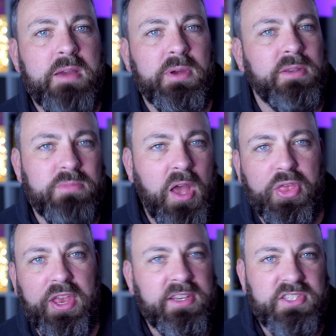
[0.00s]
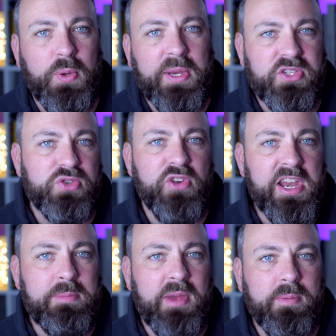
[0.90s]
but nothing too
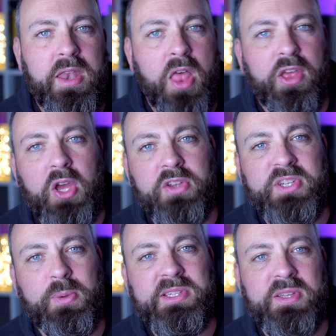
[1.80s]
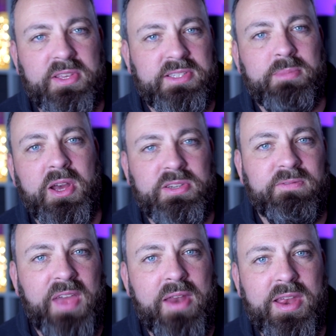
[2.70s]
extreme. Another consequence of this
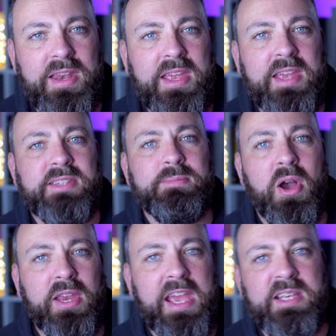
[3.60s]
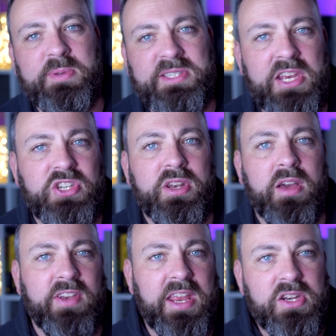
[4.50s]
emerging variant is market expectation
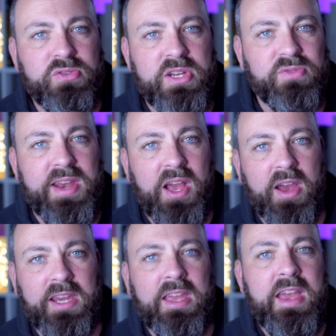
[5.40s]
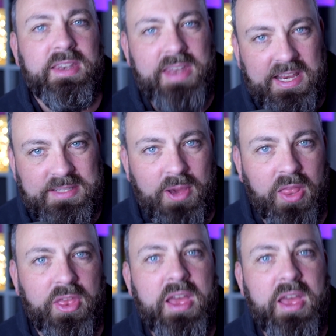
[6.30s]
of an interest rate hike next month